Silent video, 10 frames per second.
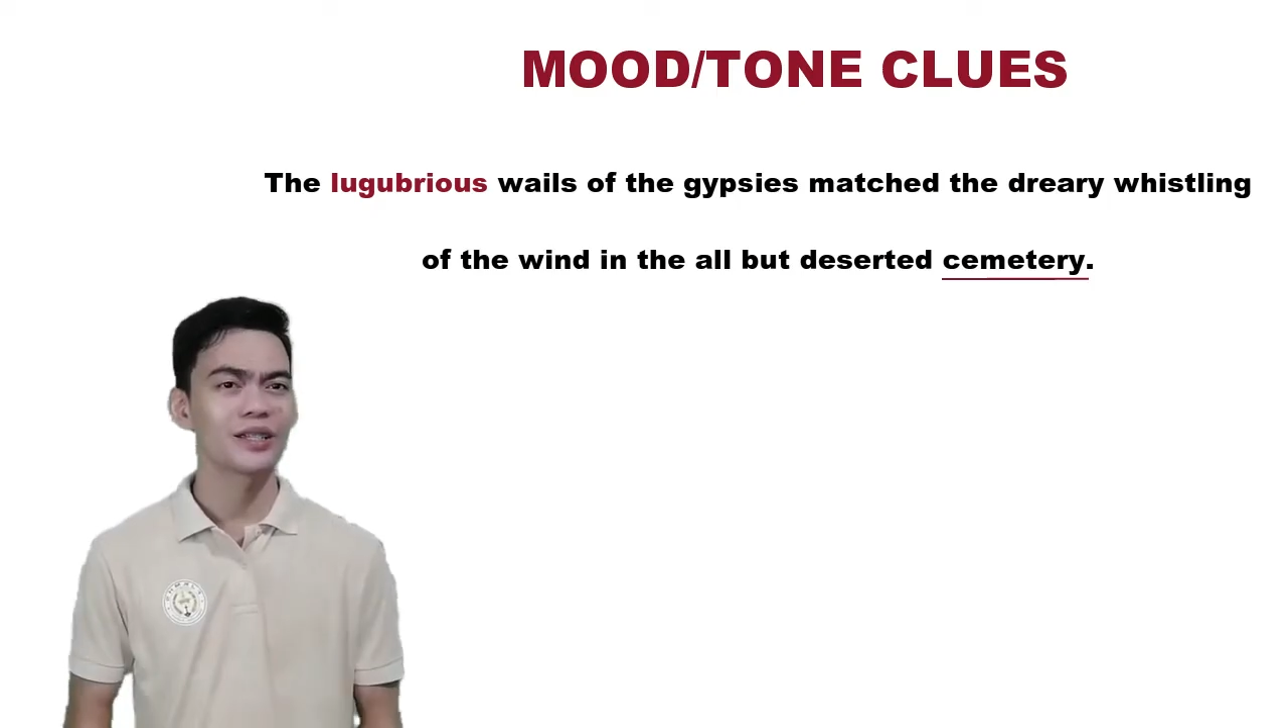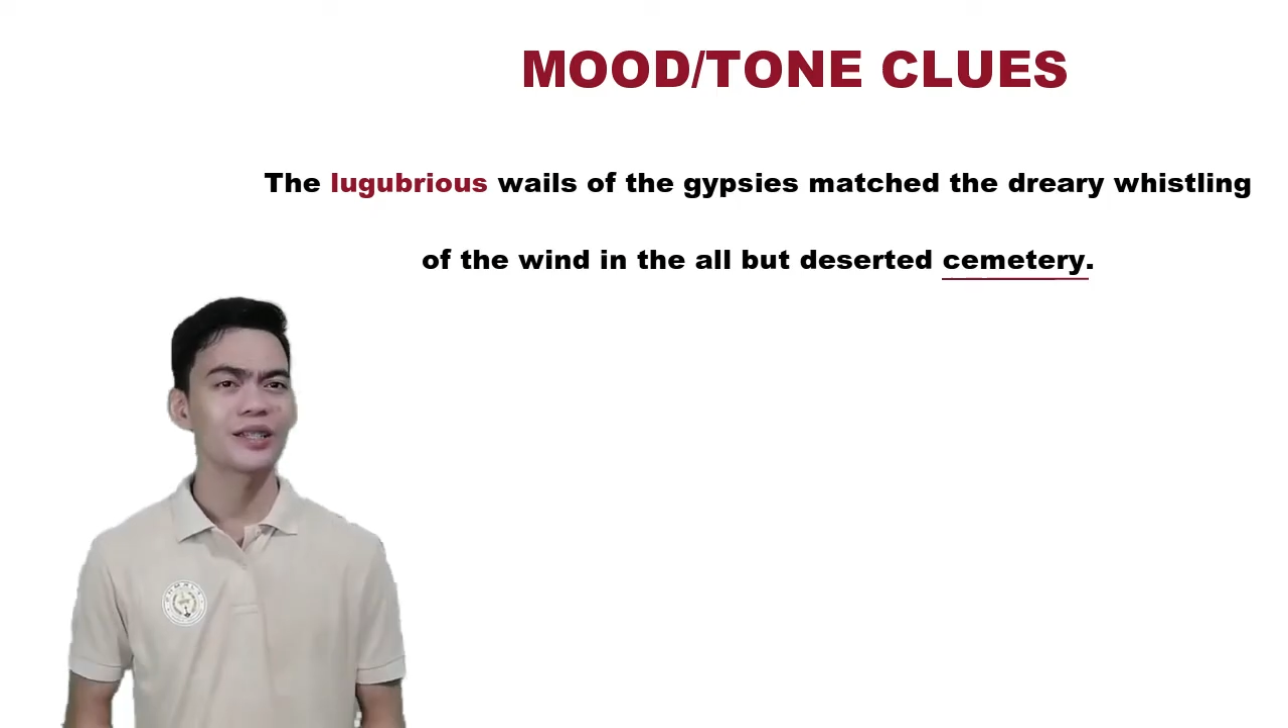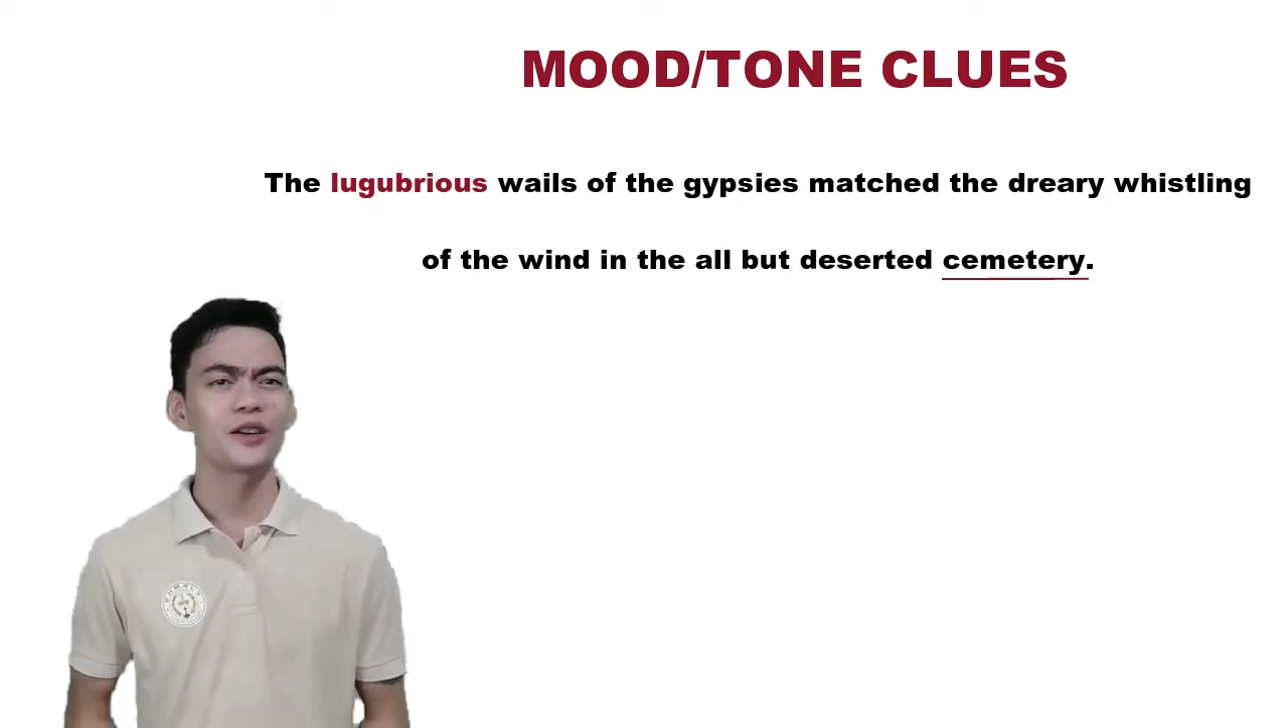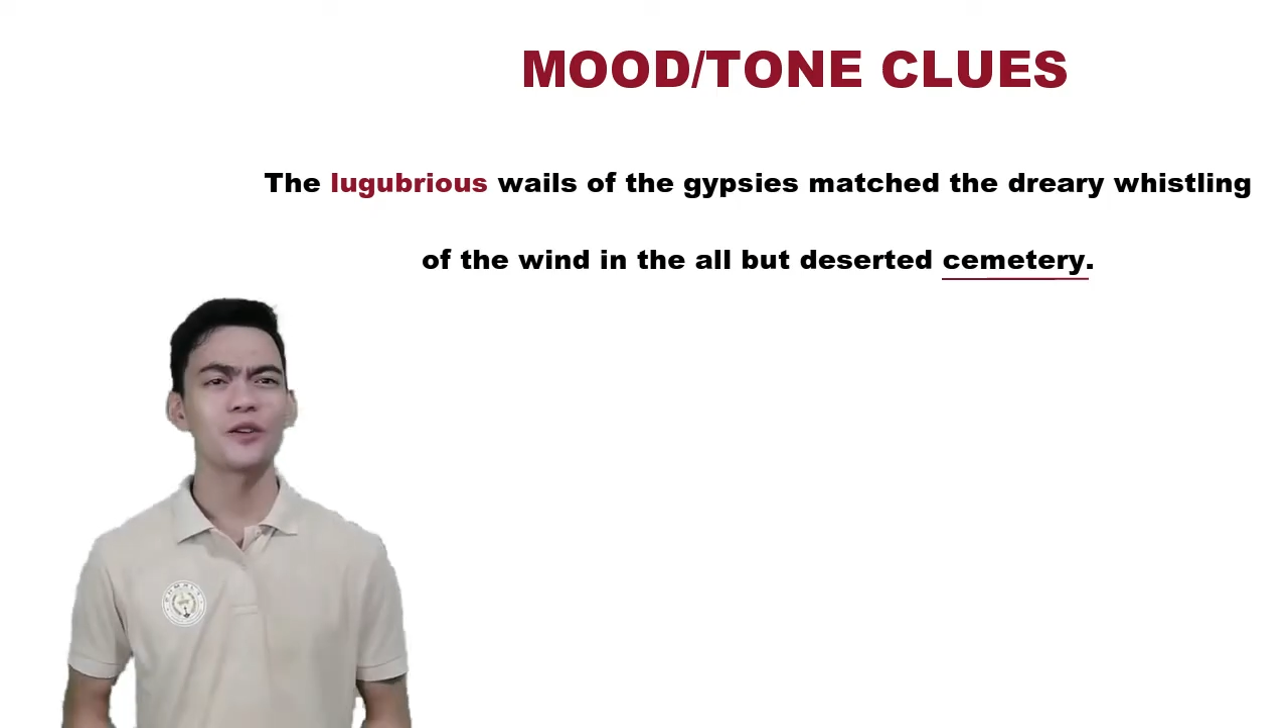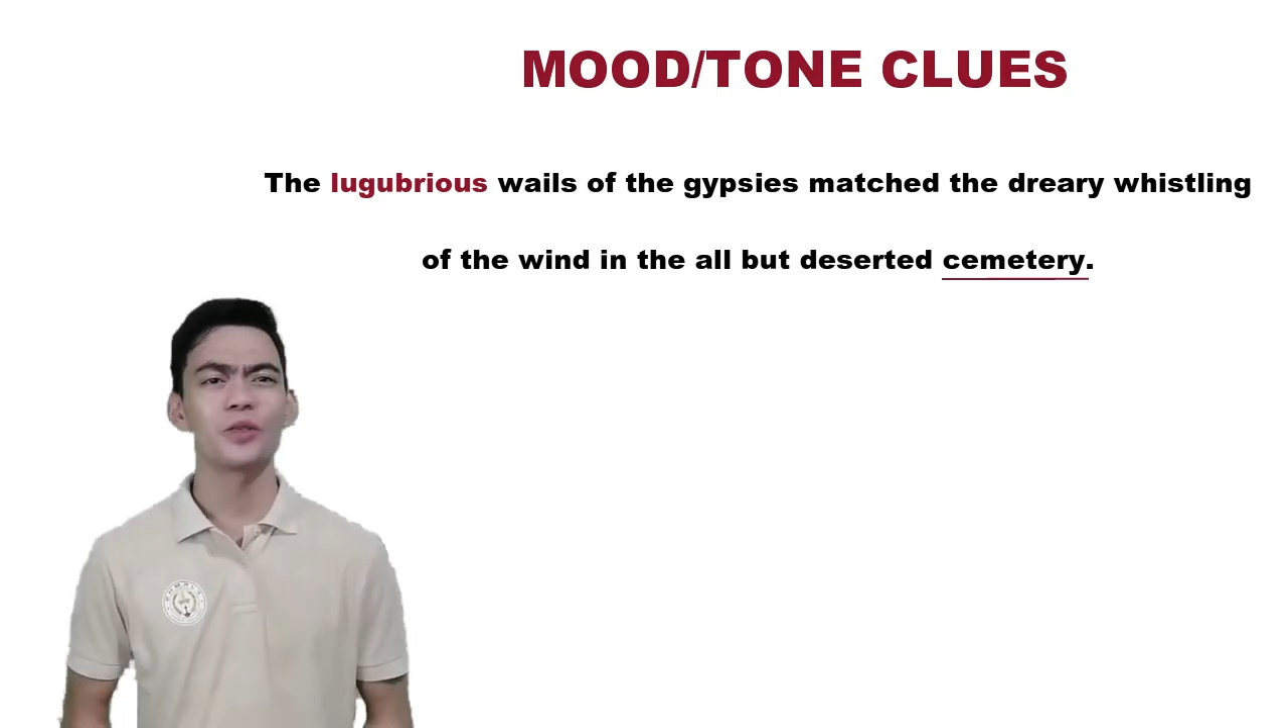
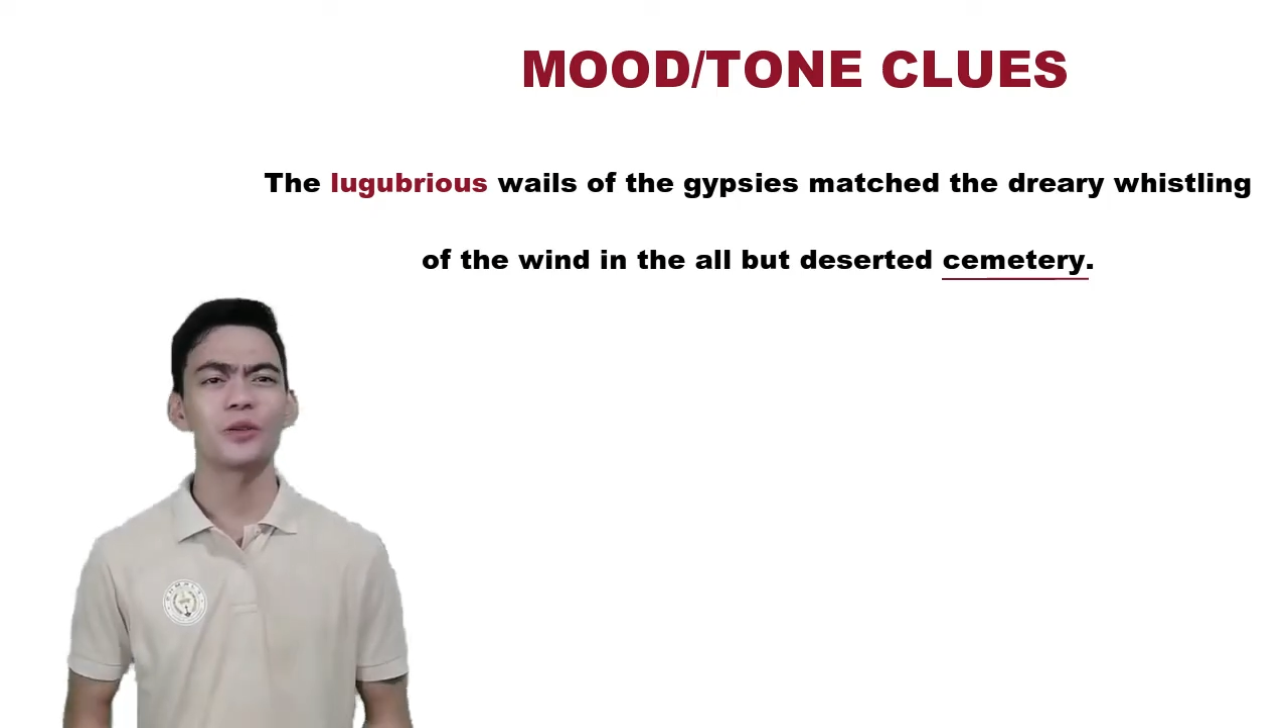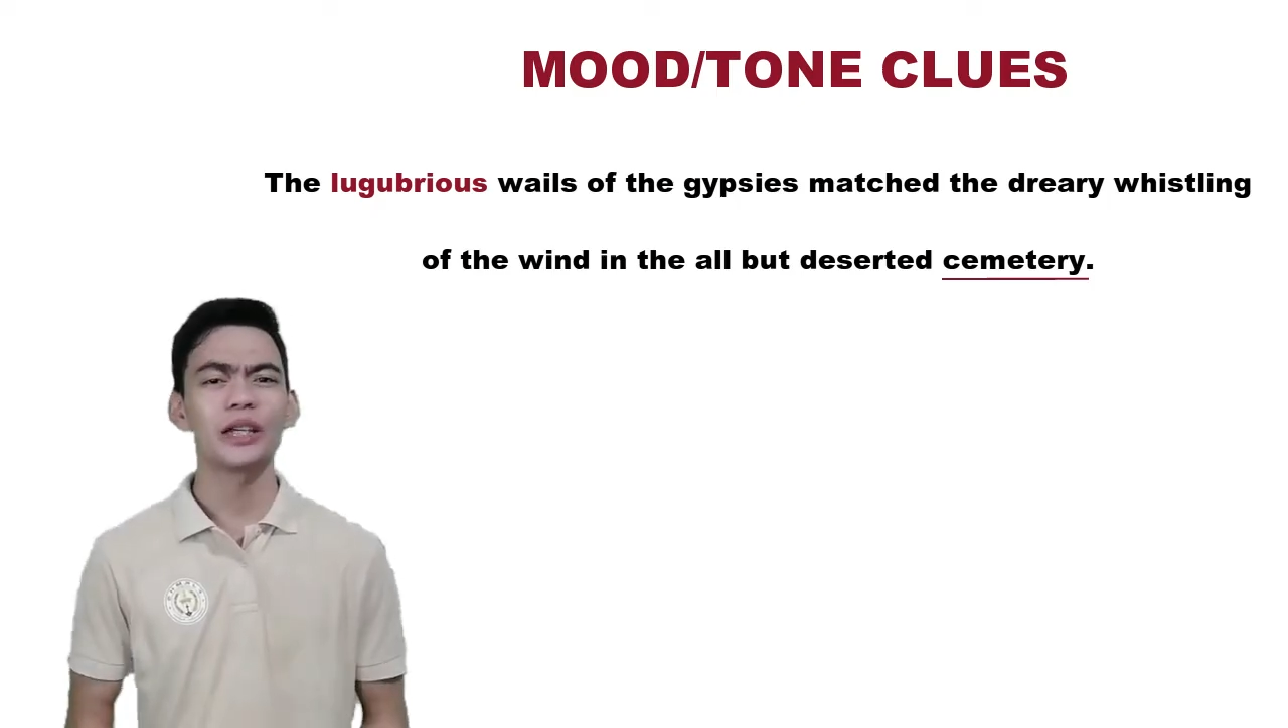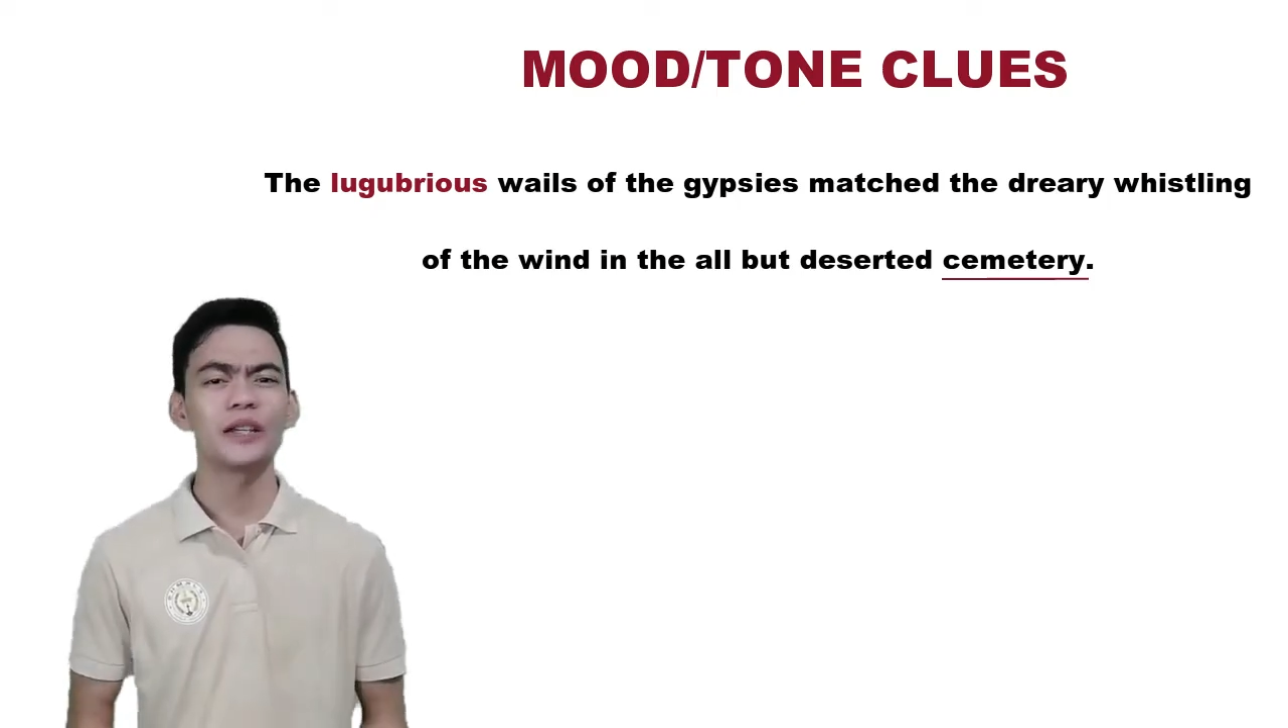So to